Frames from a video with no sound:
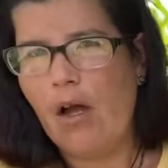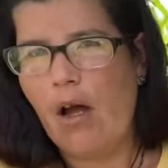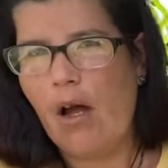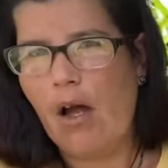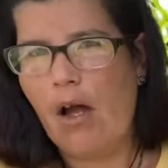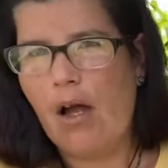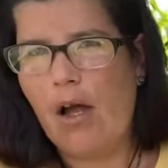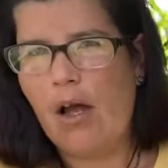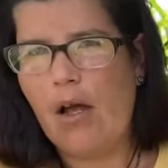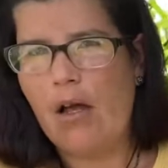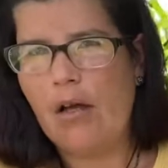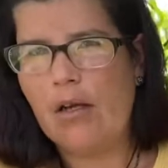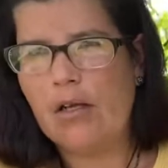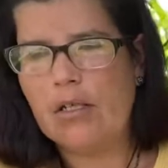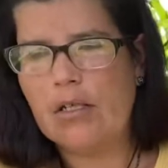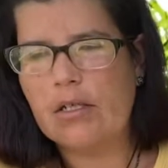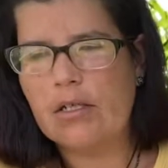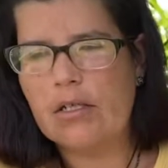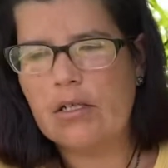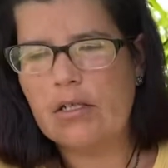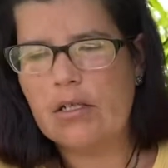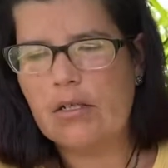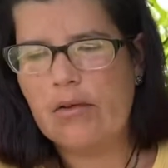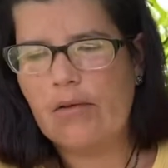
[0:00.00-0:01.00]

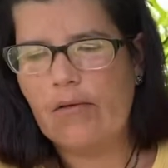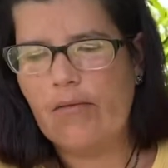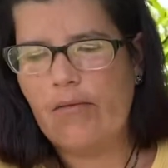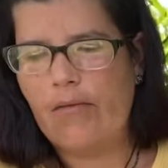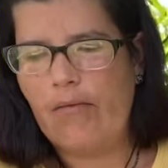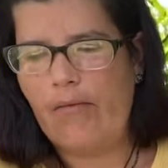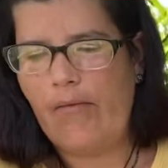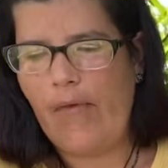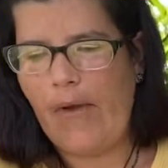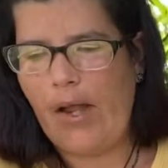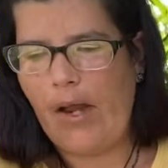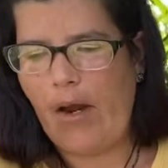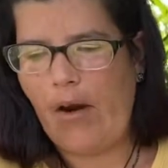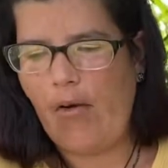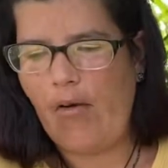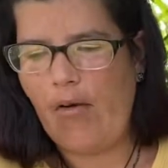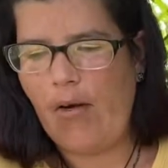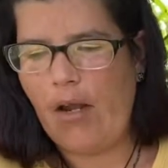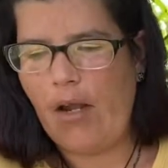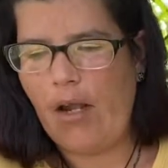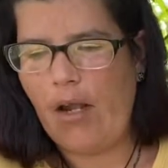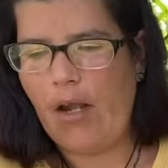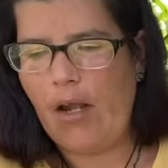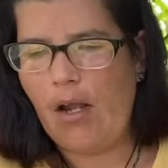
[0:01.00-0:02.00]
and
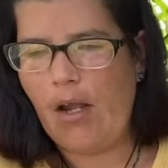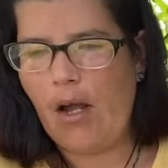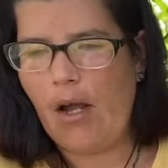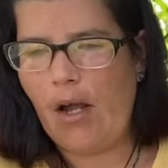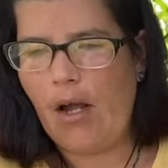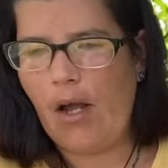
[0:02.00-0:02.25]
very